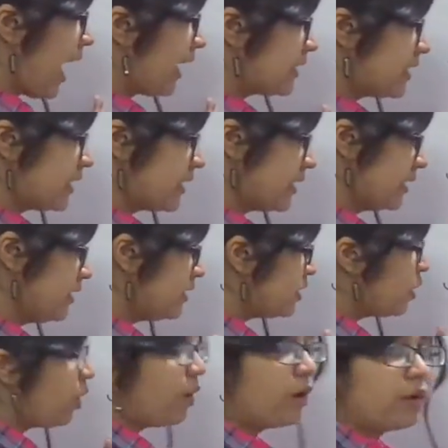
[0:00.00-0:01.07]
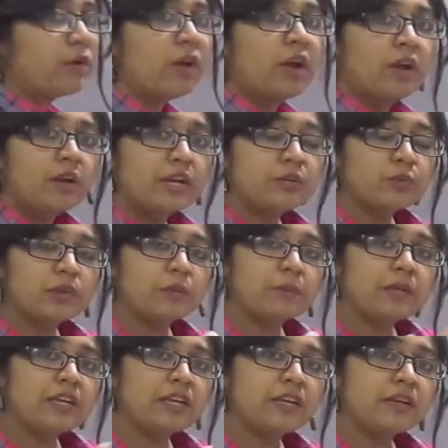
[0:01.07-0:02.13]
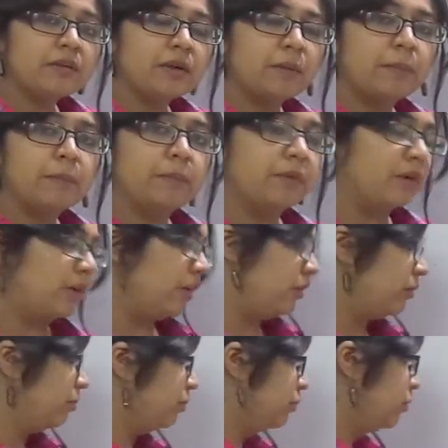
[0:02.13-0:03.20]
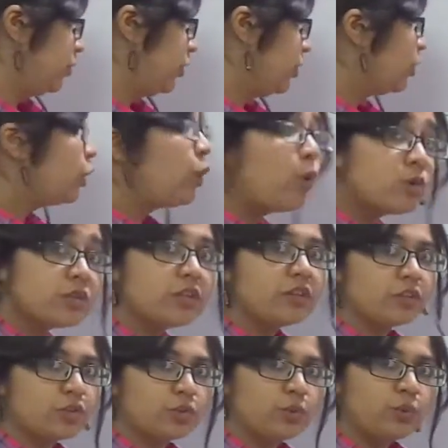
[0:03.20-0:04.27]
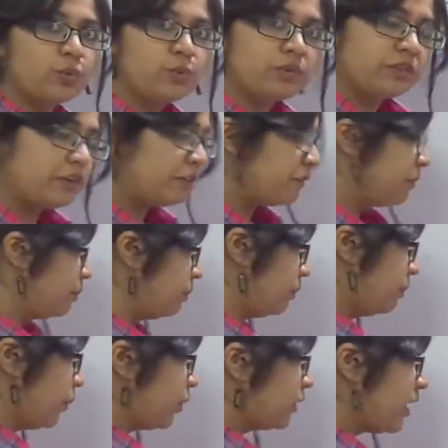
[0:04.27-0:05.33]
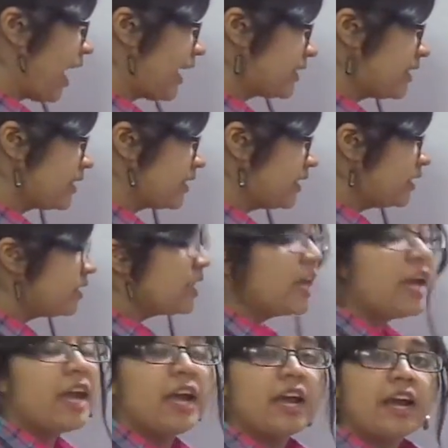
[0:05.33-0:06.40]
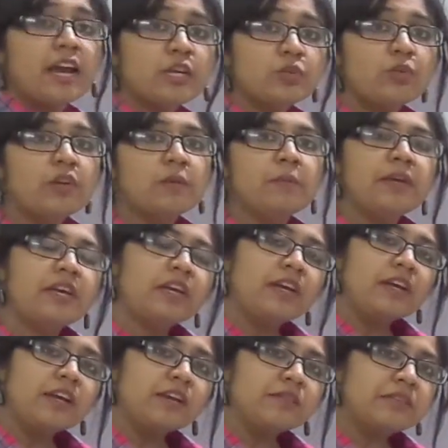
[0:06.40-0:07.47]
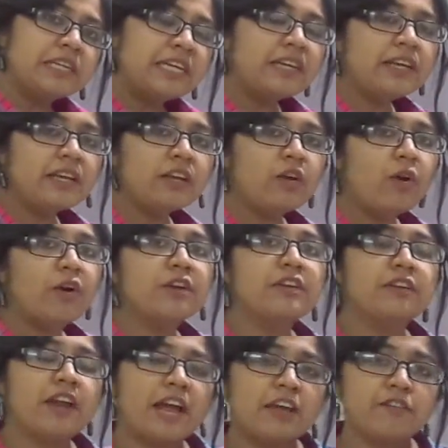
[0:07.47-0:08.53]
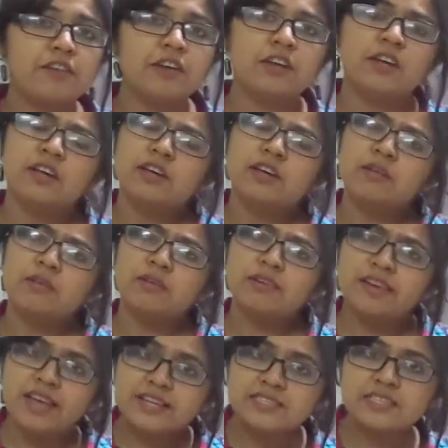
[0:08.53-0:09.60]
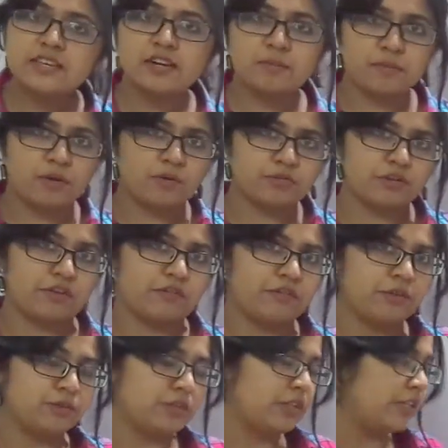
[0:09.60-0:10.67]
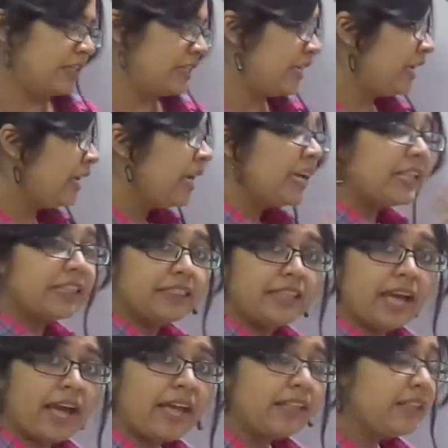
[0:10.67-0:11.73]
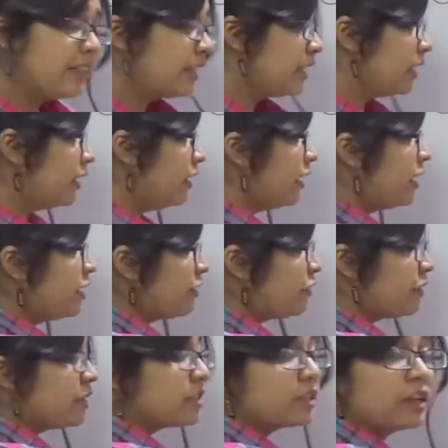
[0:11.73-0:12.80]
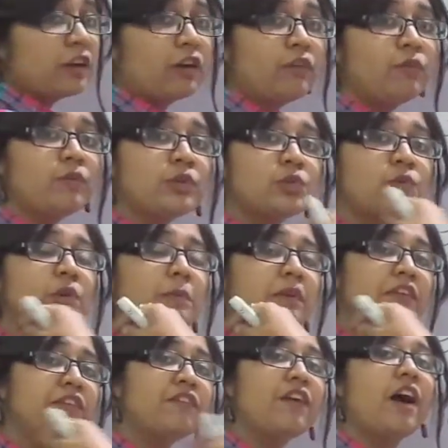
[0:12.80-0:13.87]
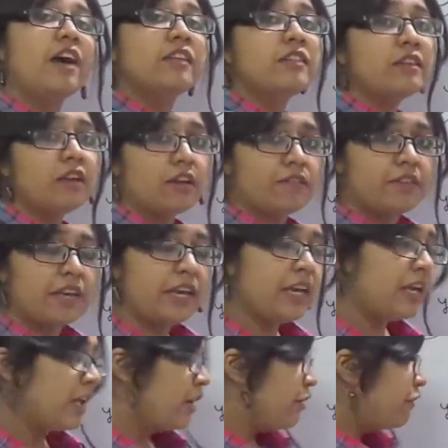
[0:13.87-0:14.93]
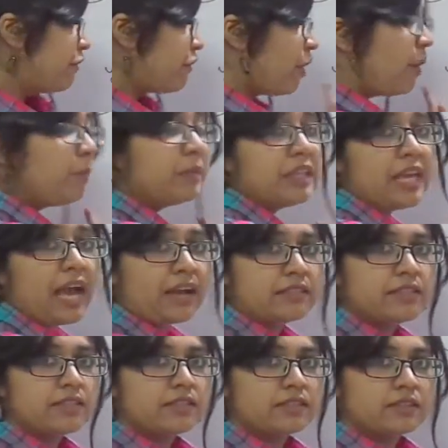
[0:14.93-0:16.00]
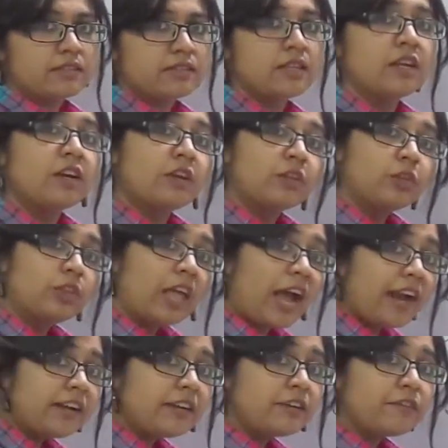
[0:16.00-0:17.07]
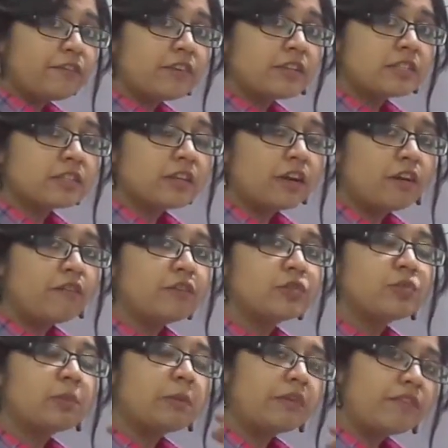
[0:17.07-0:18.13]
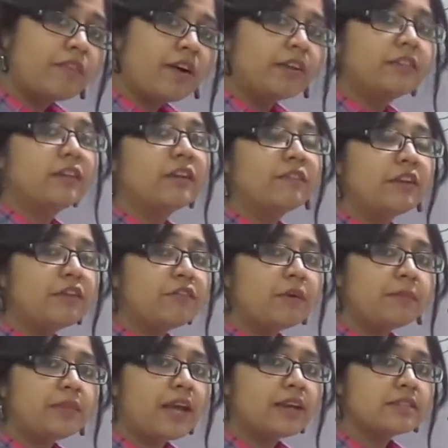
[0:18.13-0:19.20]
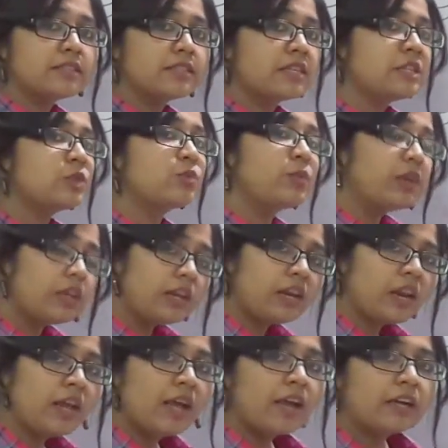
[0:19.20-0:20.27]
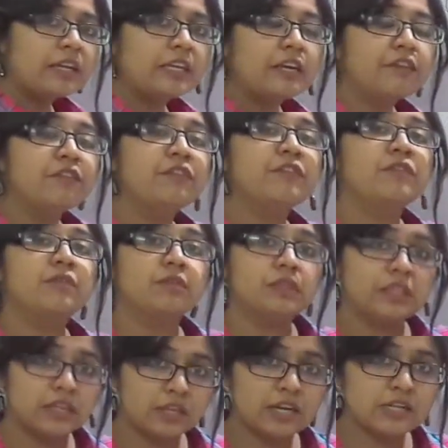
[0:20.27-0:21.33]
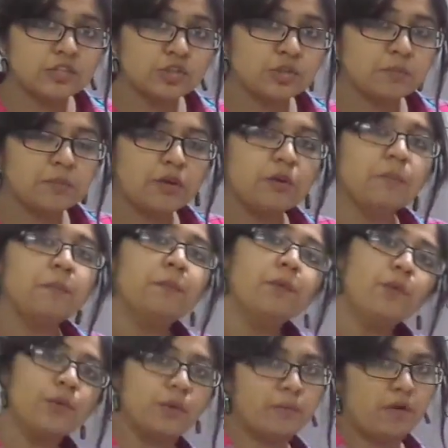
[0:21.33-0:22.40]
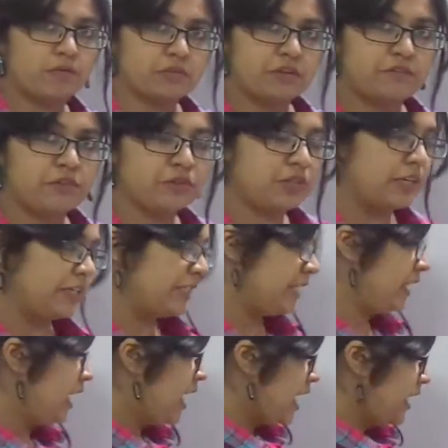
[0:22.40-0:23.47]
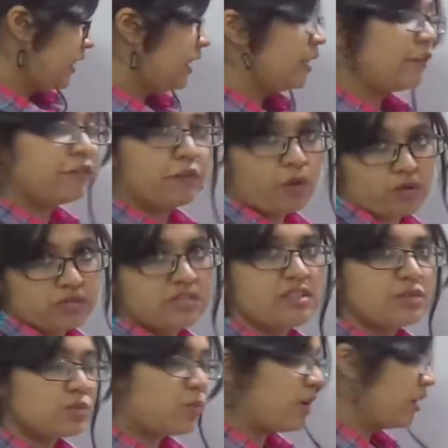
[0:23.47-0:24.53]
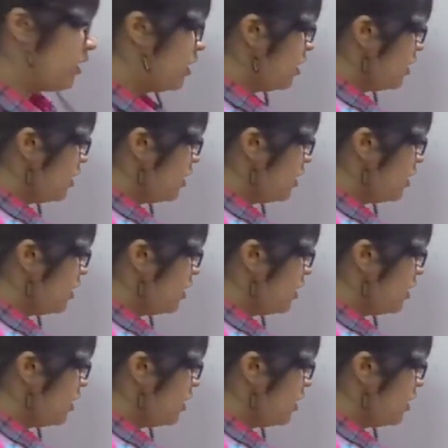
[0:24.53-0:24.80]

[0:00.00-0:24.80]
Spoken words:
axes, or it will be closer to both the axes, it will be dealing or deriving lesser amount of utility than the indifference curve which will be farther away from the axes. That indifference curve which will be farther away from the axes will give the consumer more amount of utility than of course this one.